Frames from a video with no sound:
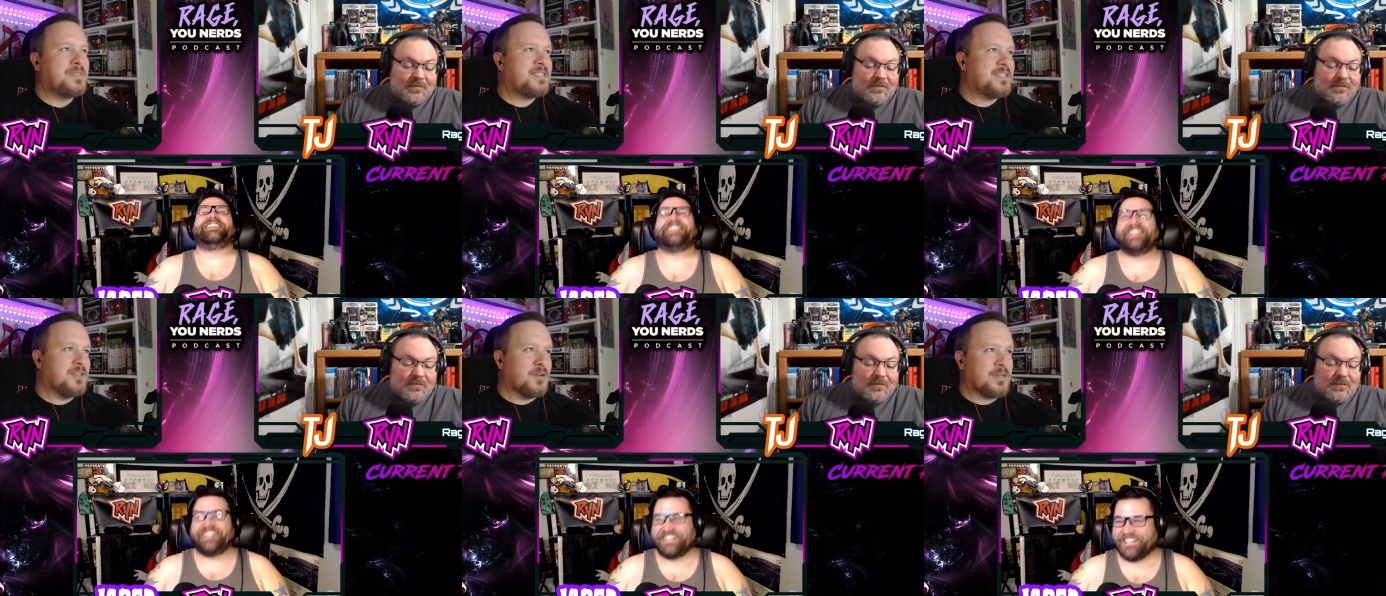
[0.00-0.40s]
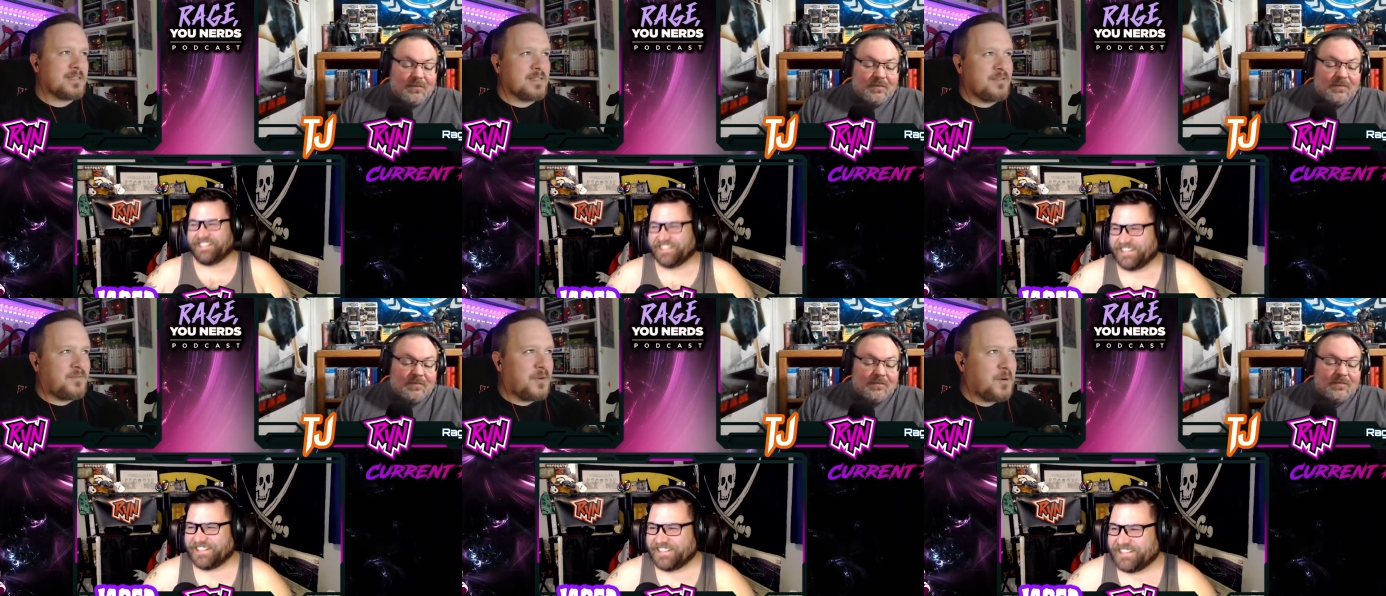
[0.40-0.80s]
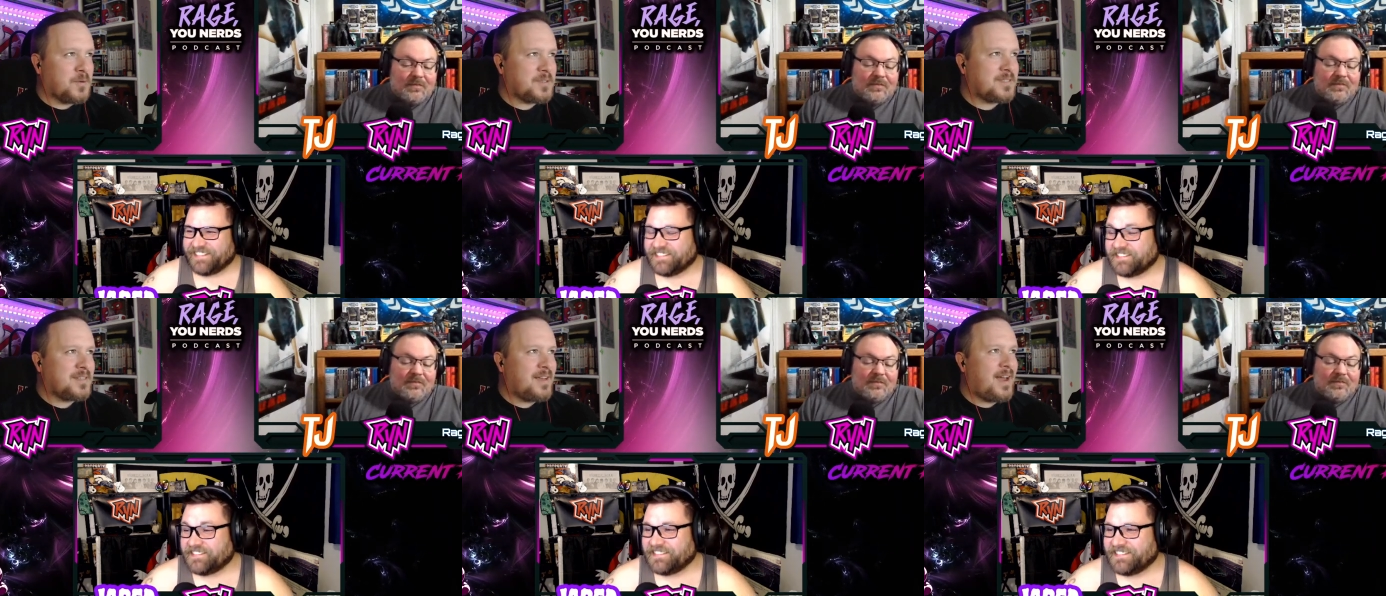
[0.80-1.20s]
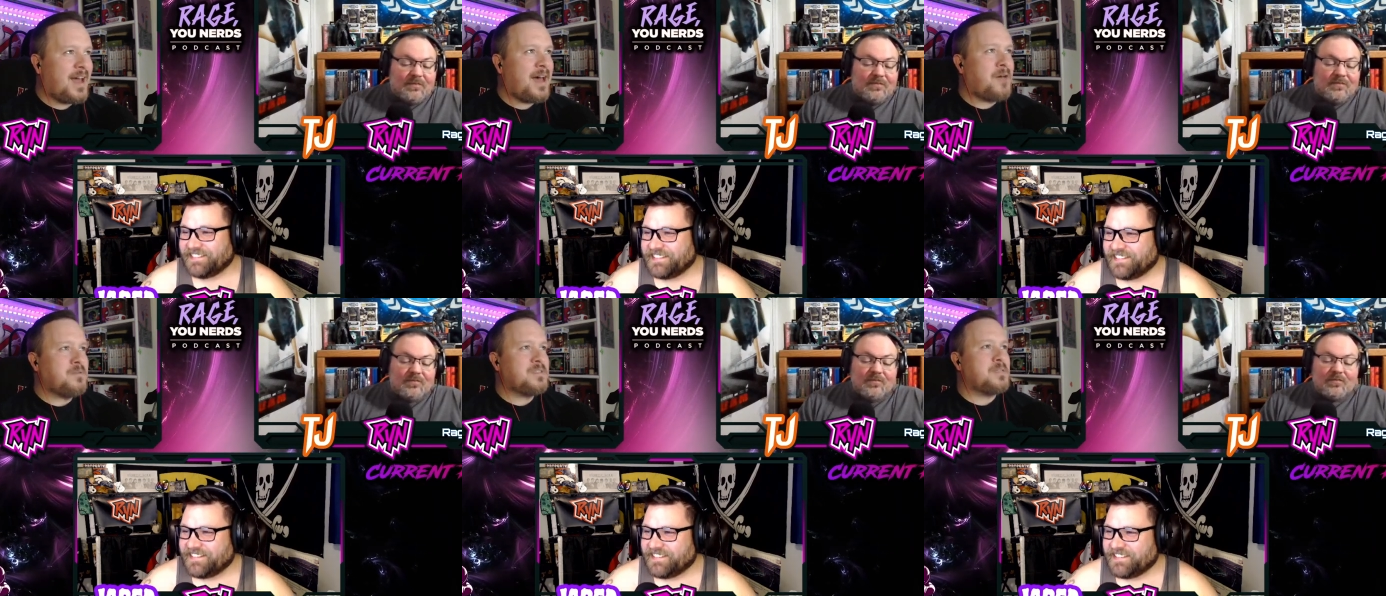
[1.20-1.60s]
Speaker 1: But seriously, folks,
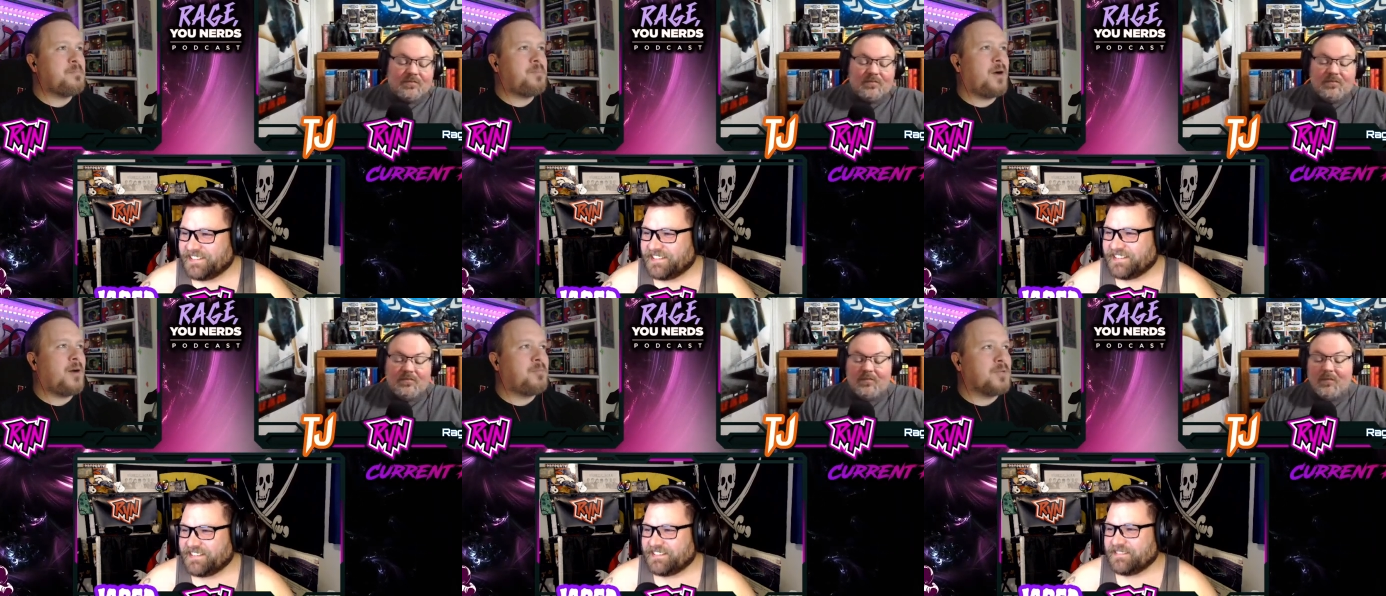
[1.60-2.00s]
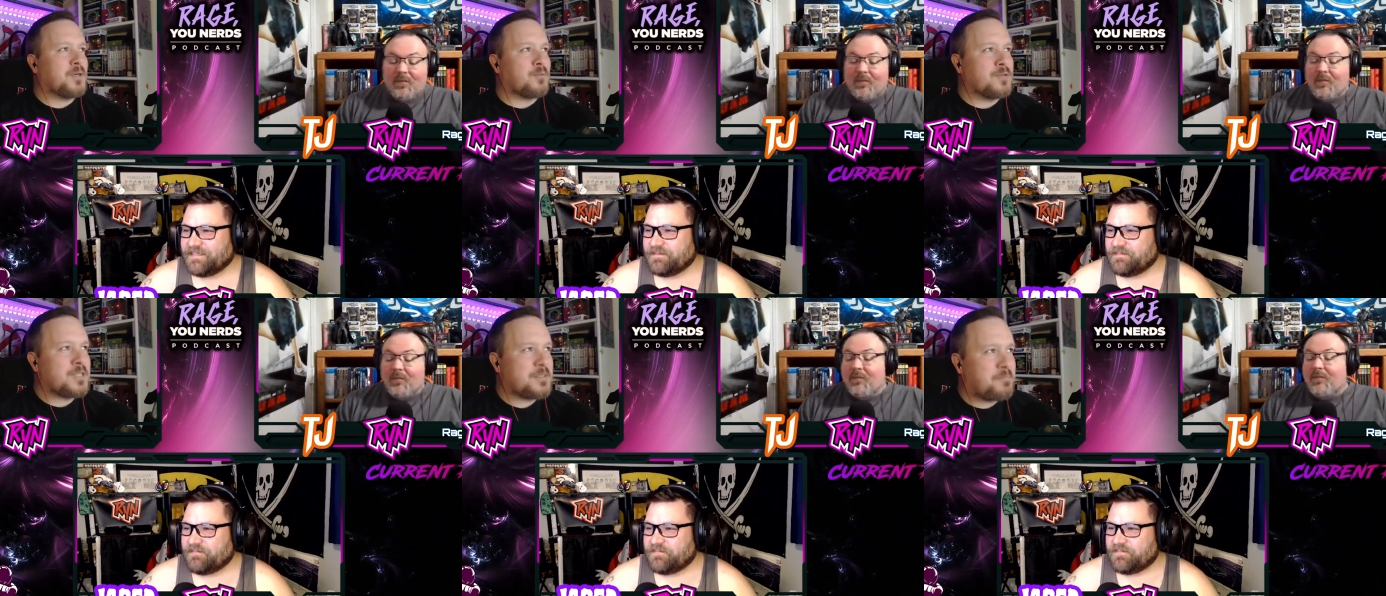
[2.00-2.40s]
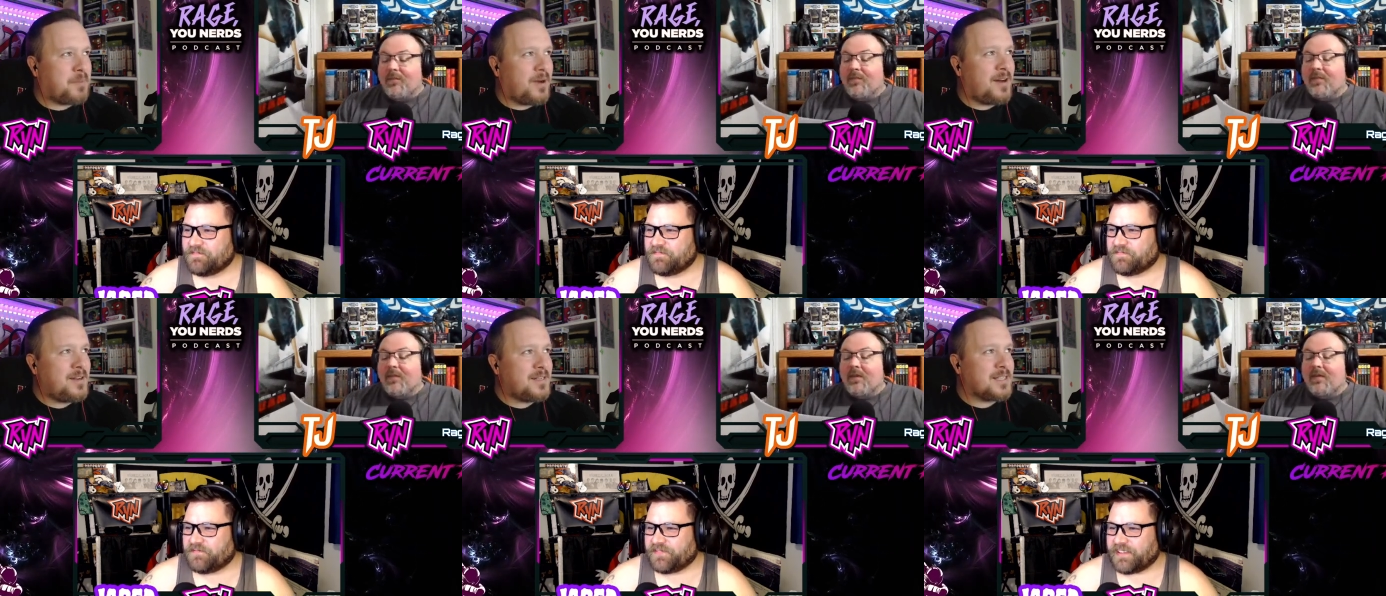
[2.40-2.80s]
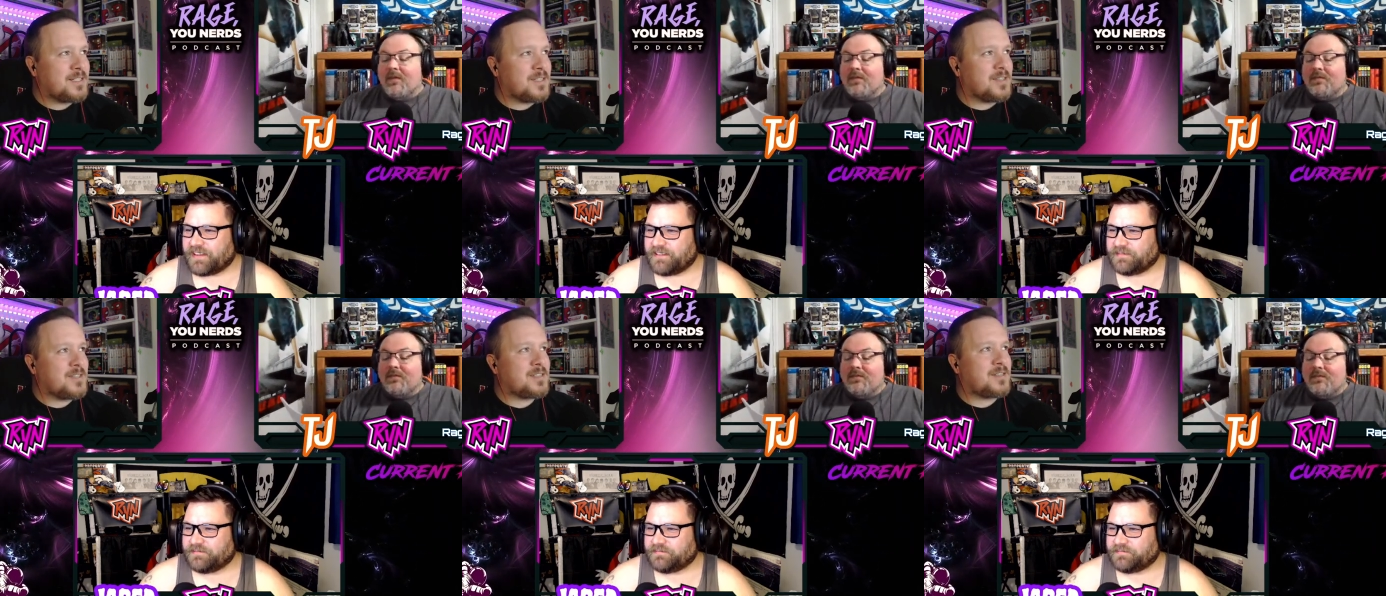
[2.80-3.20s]
how's the public responding
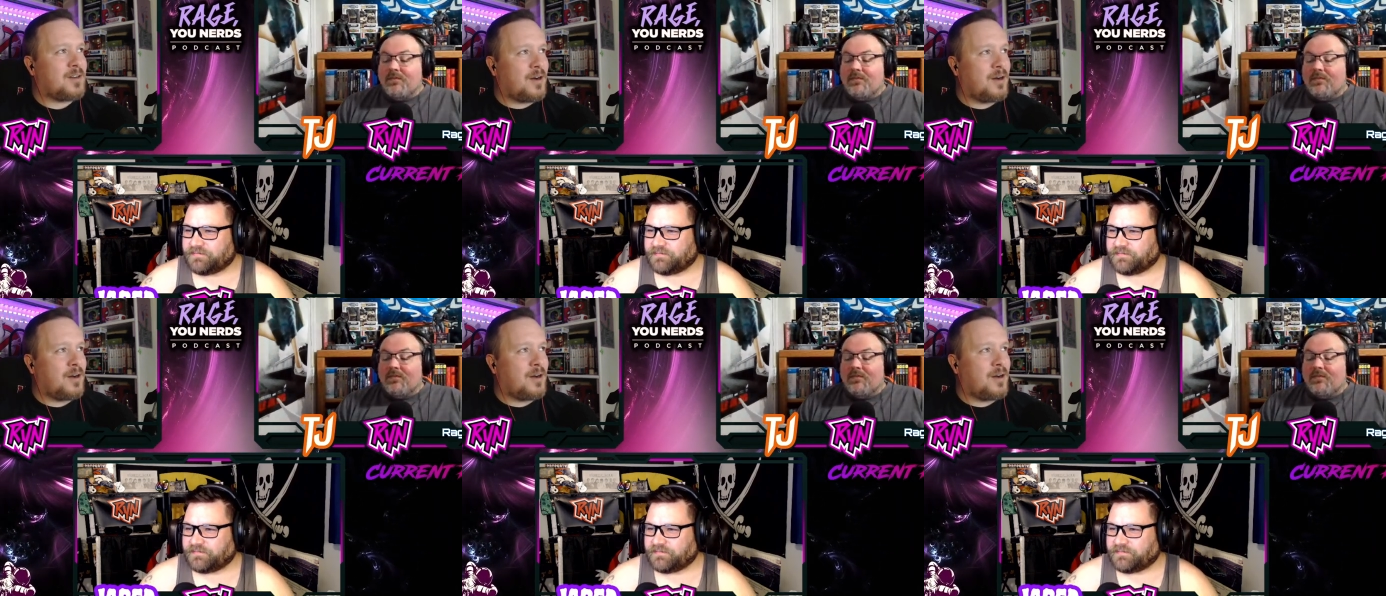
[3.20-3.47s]
to this